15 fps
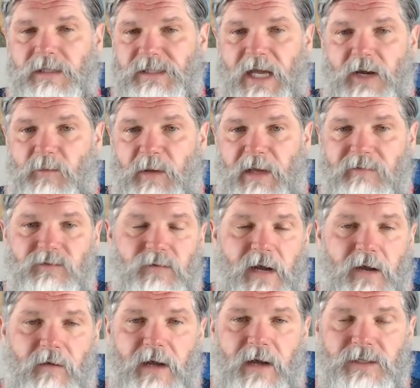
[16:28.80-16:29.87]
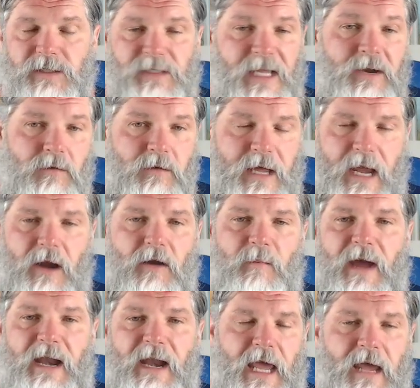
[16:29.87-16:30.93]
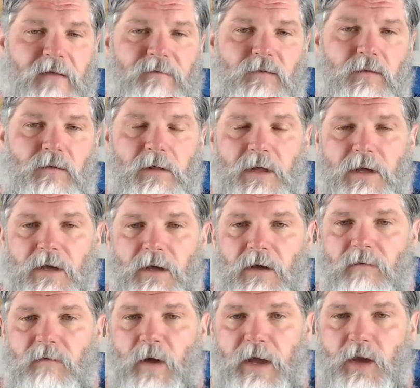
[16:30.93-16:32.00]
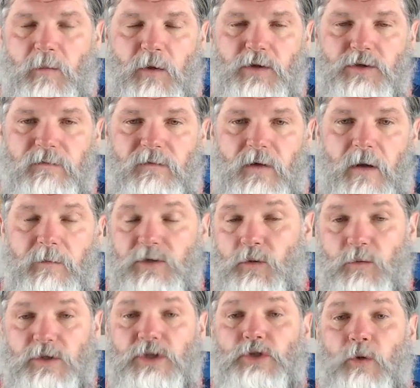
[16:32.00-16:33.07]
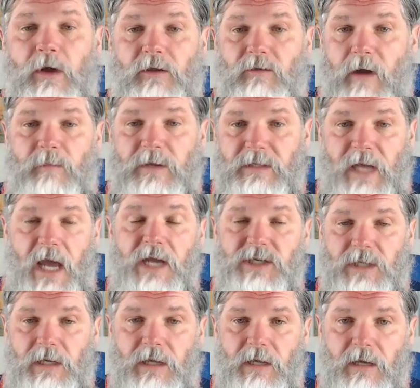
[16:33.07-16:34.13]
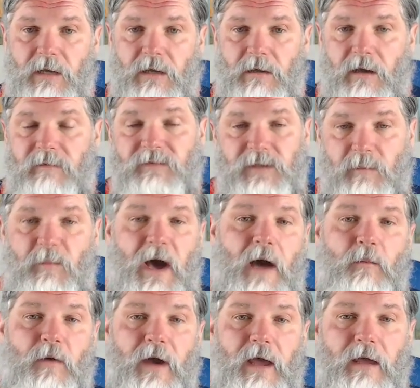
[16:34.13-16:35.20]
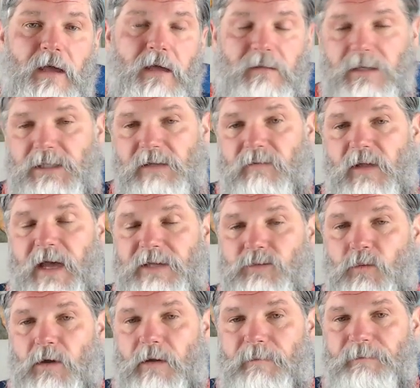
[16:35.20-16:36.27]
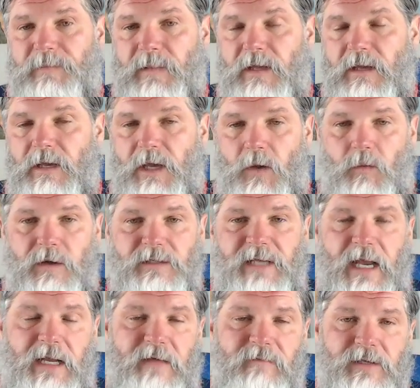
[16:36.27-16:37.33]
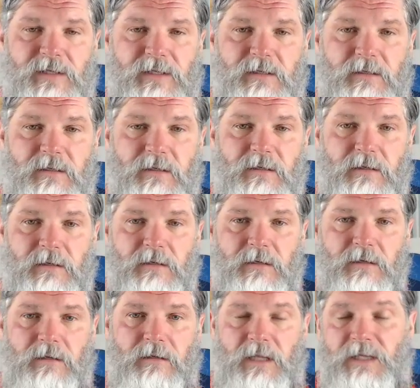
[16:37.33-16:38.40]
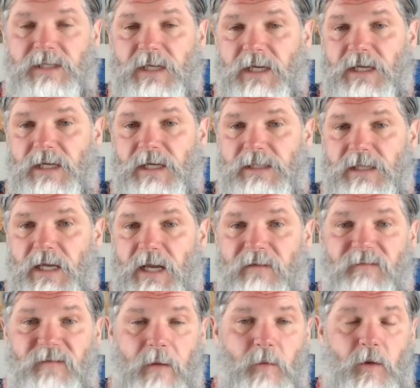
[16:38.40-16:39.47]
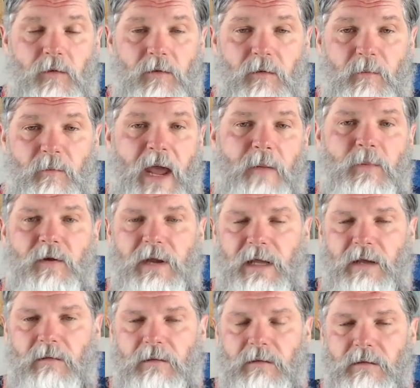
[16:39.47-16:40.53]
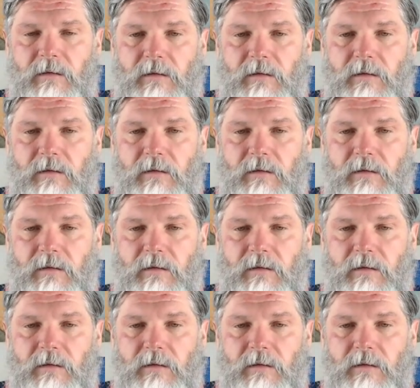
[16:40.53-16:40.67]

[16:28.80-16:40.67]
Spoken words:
ZANU-PF's transgressions. They don't care about a handful of white commercial farmers or restoring a reputation of Zimbabwe in the civilized world. And where does that leave us? This is an ephemeral paper deal,